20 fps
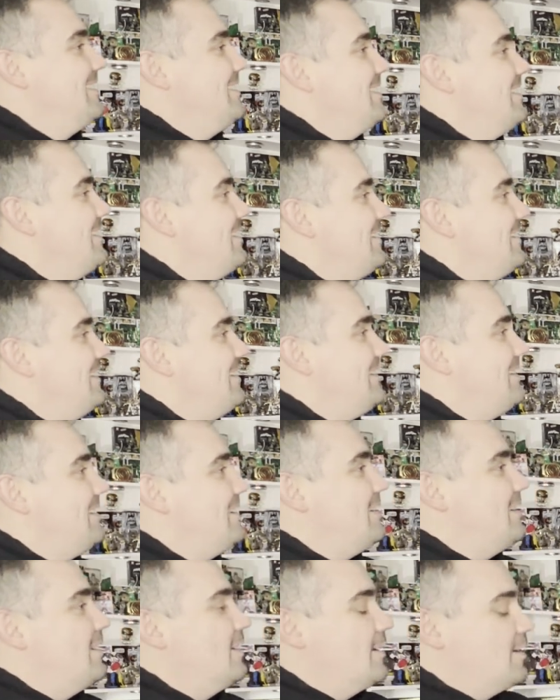because the pillars
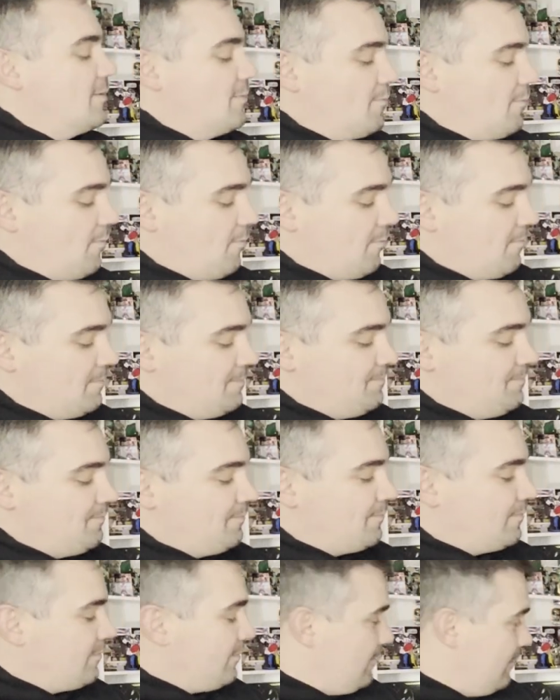are the same.
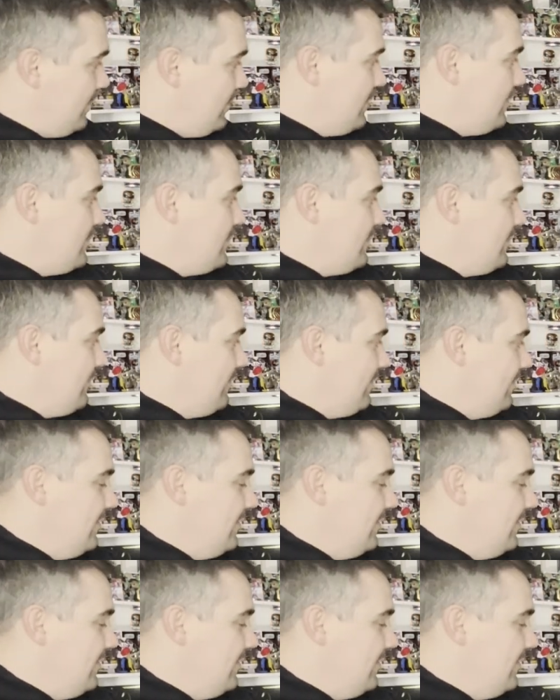It's just how we grade them.